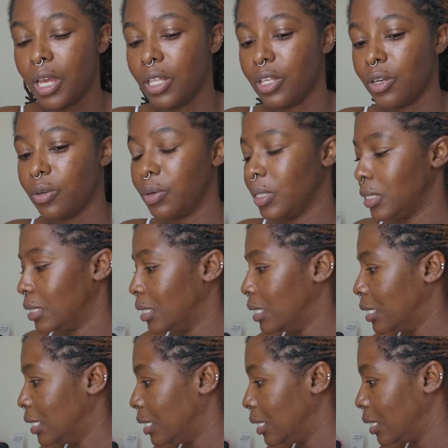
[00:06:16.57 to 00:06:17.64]
They're going to
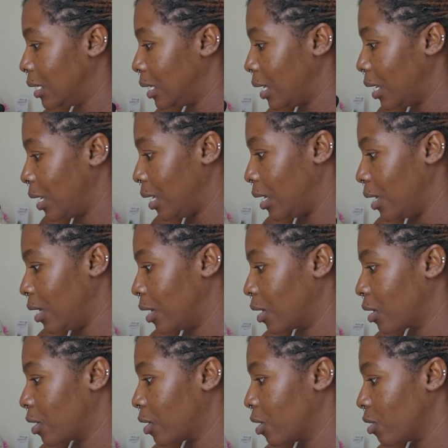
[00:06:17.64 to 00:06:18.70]
need a
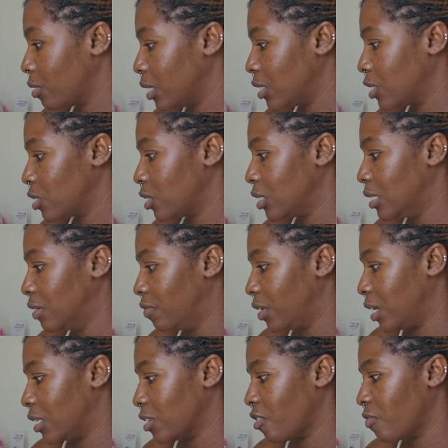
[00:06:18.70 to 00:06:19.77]
current
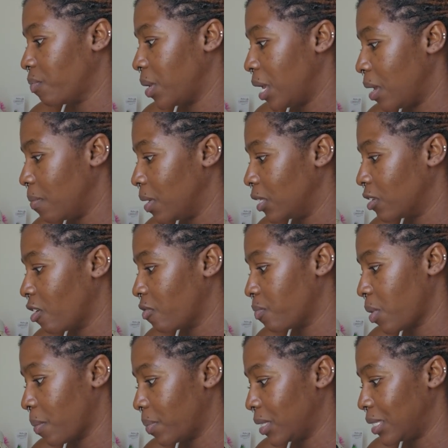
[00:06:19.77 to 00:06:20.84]
certificate of payment of
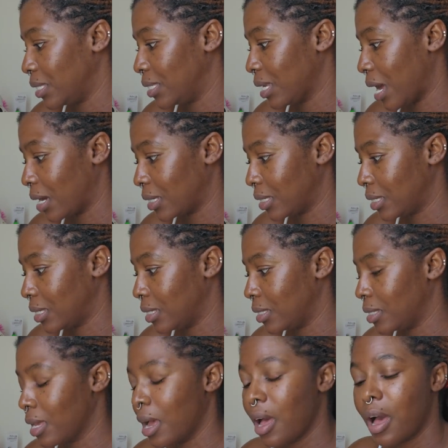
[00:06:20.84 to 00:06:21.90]
property
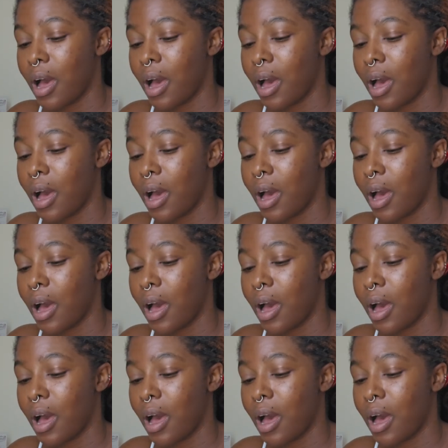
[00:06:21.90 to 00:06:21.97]
taxes,